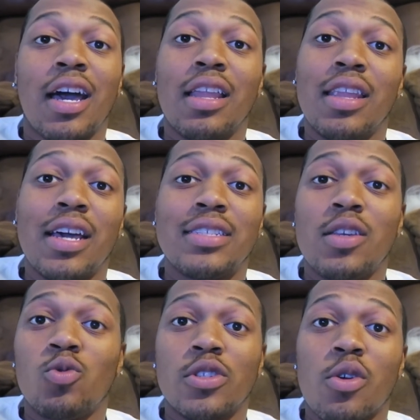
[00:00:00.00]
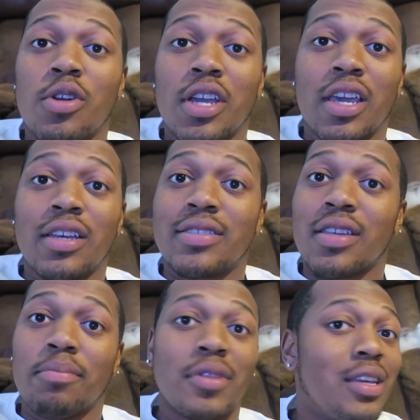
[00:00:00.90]
unless he was going to get
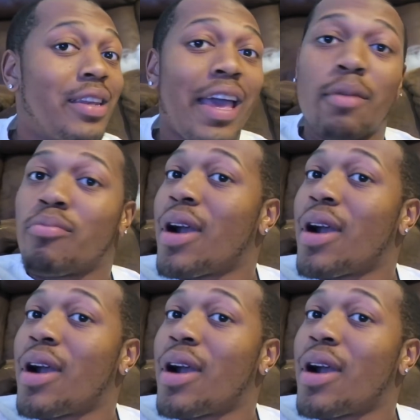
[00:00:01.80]
something that